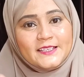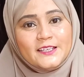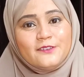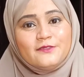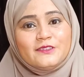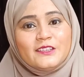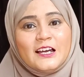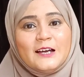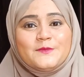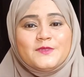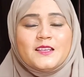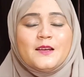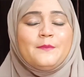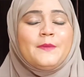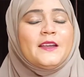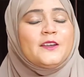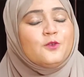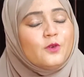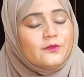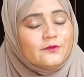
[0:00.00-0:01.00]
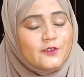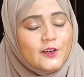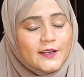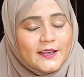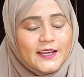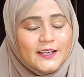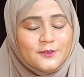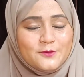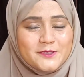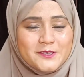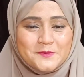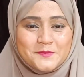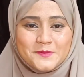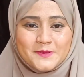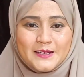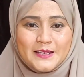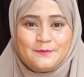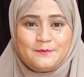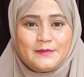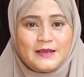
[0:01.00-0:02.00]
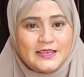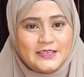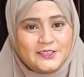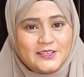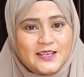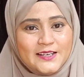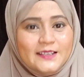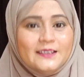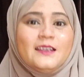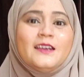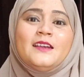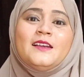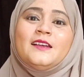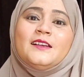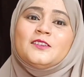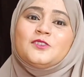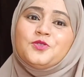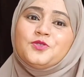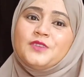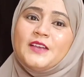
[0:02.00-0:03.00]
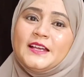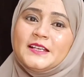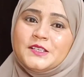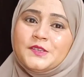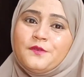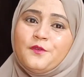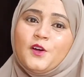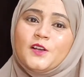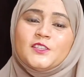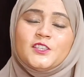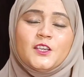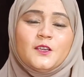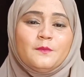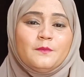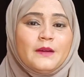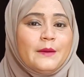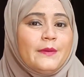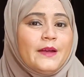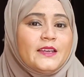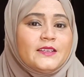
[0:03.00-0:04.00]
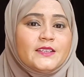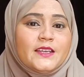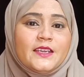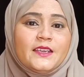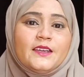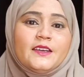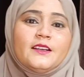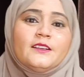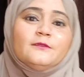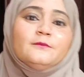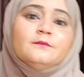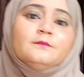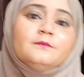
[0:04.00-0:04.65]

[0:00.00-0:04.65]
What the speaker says: give thumbs up and don't forget to subscribe my channel. So thanks for watching. Bye bye. Take care.